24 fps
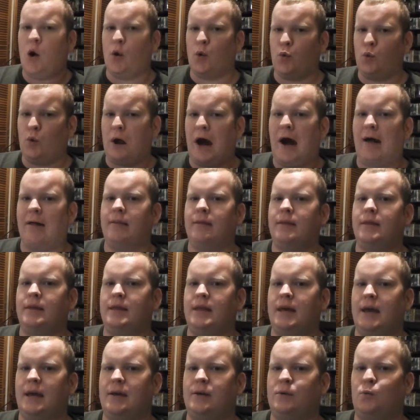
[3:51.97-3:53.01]
rather
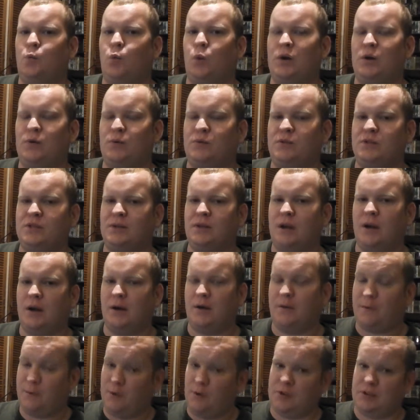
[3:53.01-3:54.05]
than what it was
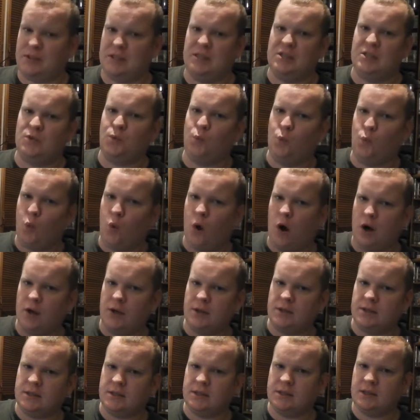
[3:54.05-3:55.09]
first season
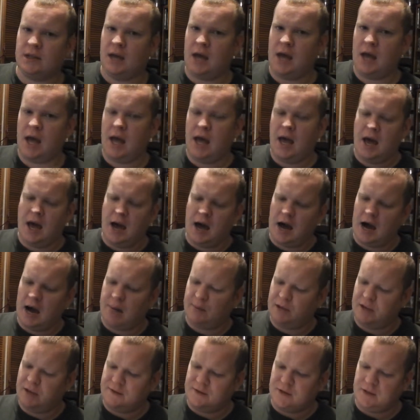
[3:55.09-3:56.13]
was.
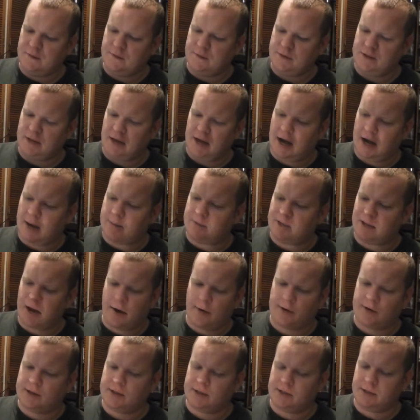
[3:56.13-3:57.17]
You have different
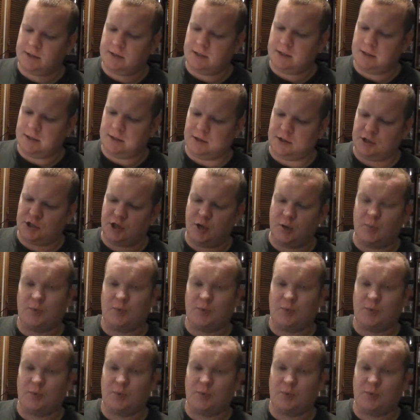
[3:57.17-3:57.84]
characters in the show